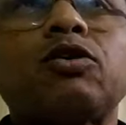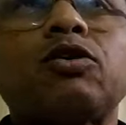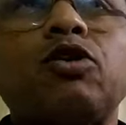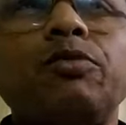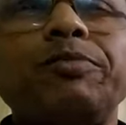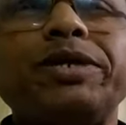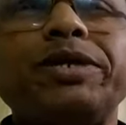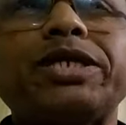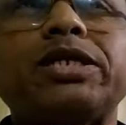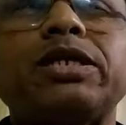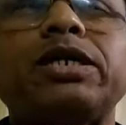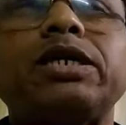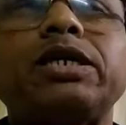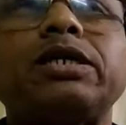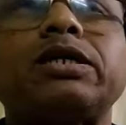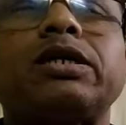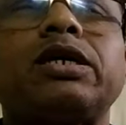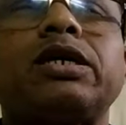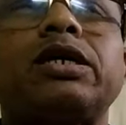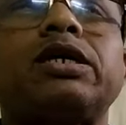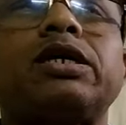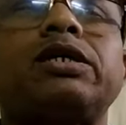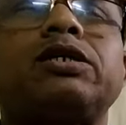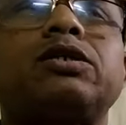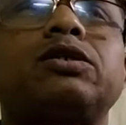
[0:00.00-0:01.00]
committed
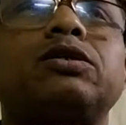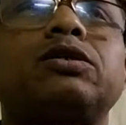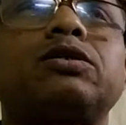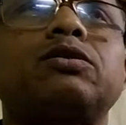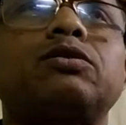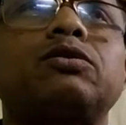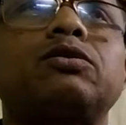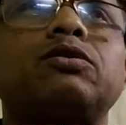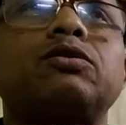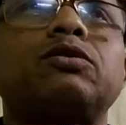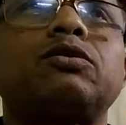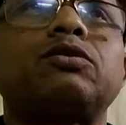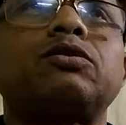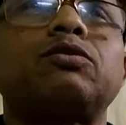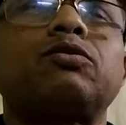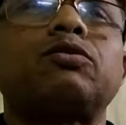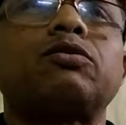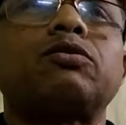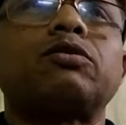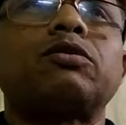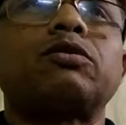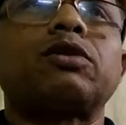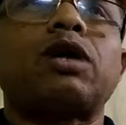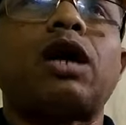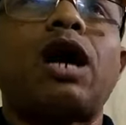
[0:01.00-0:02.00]
and
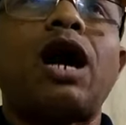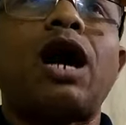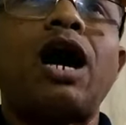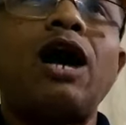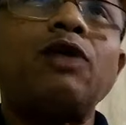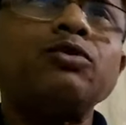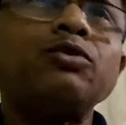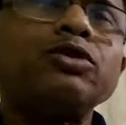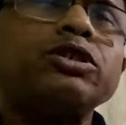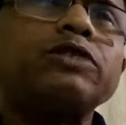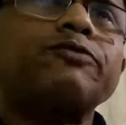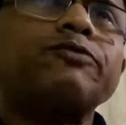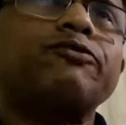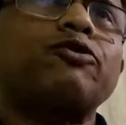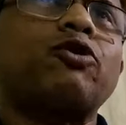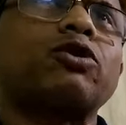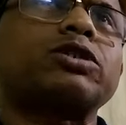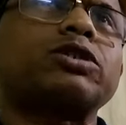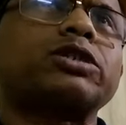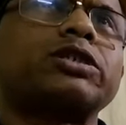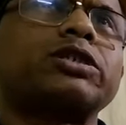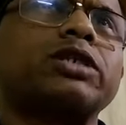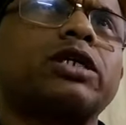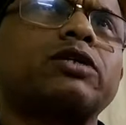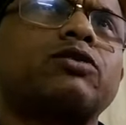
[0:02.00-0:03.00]
how these
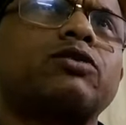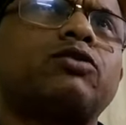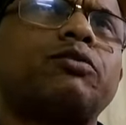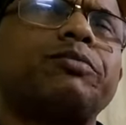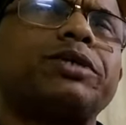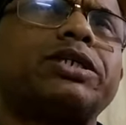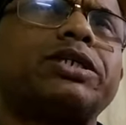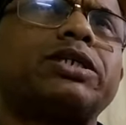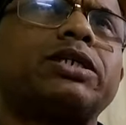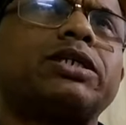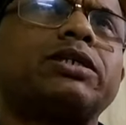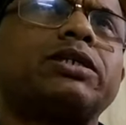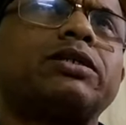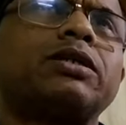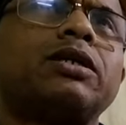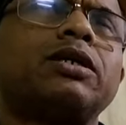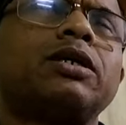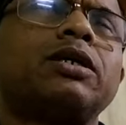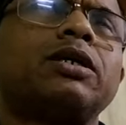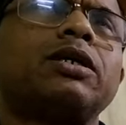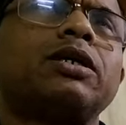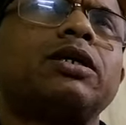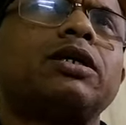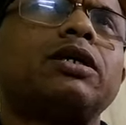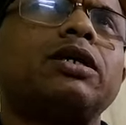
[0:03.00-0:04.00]
frauds are committed
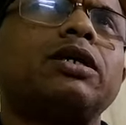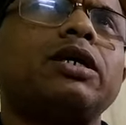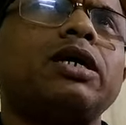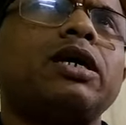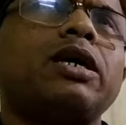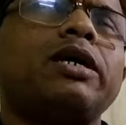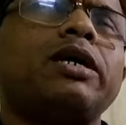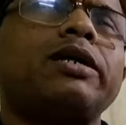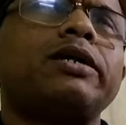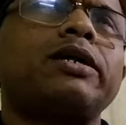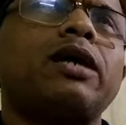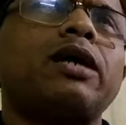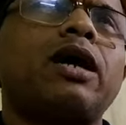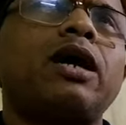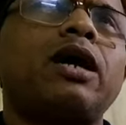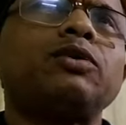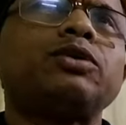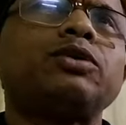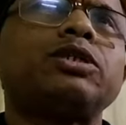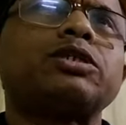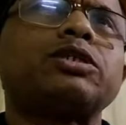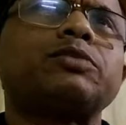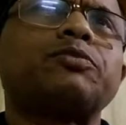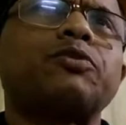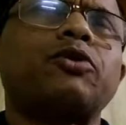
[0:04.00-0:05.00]
and how
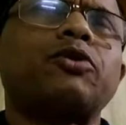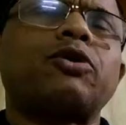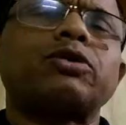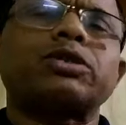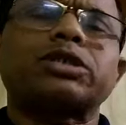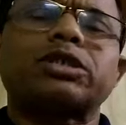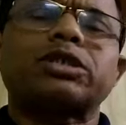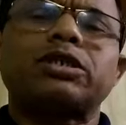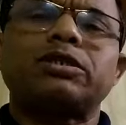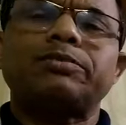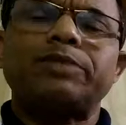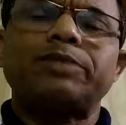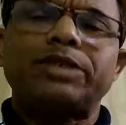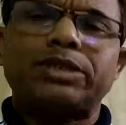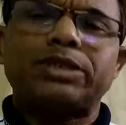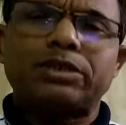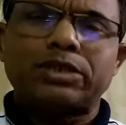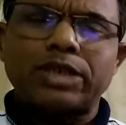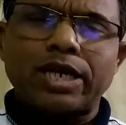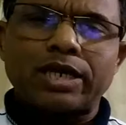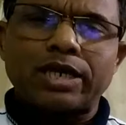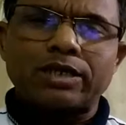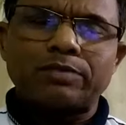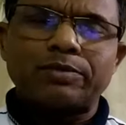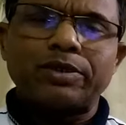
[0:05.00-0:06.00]
these frauds can be
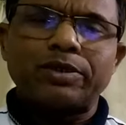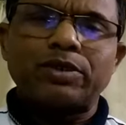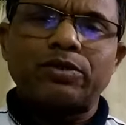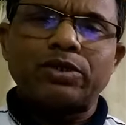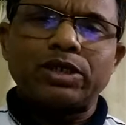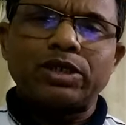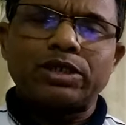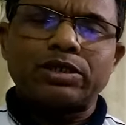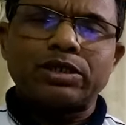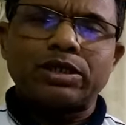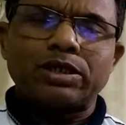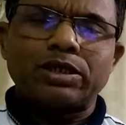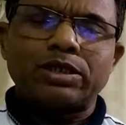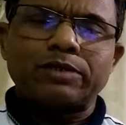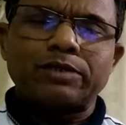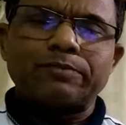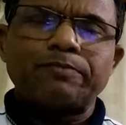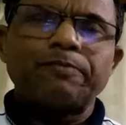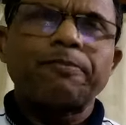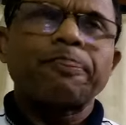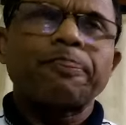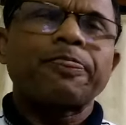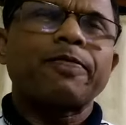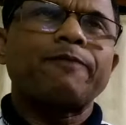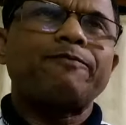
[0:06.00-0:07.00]
checked by auditor,
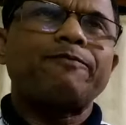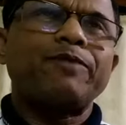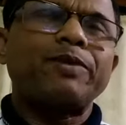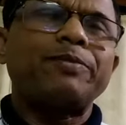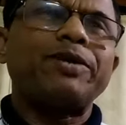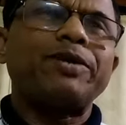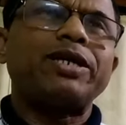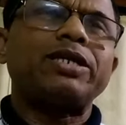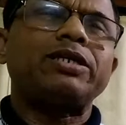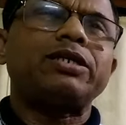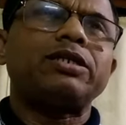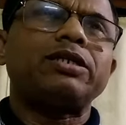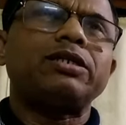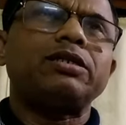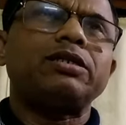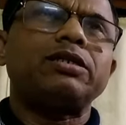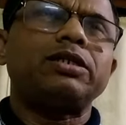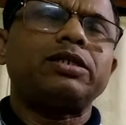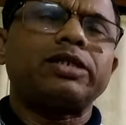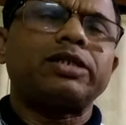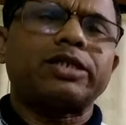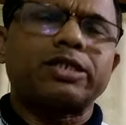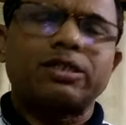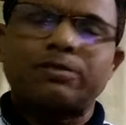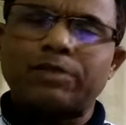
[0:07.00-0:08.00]
prevented and
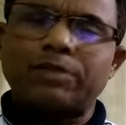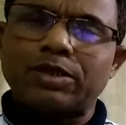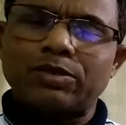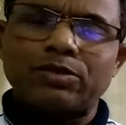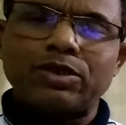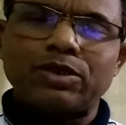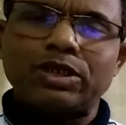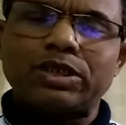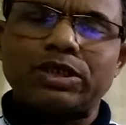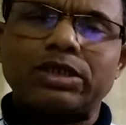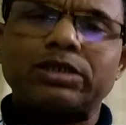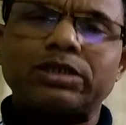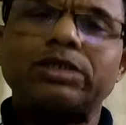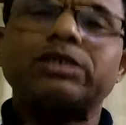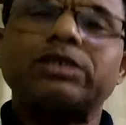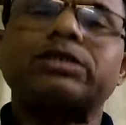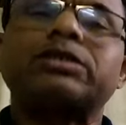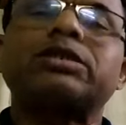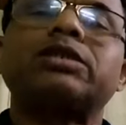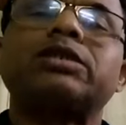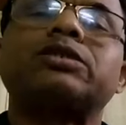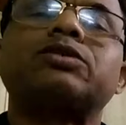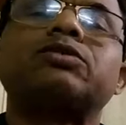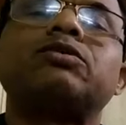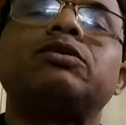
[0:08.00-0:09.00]
detected by auditor. These
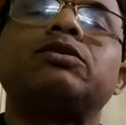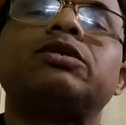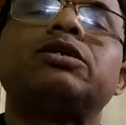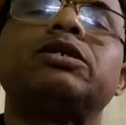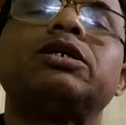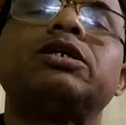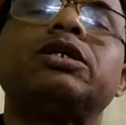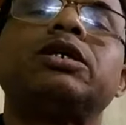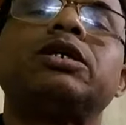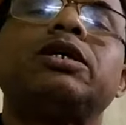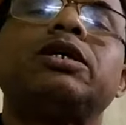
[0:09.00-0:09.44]
things will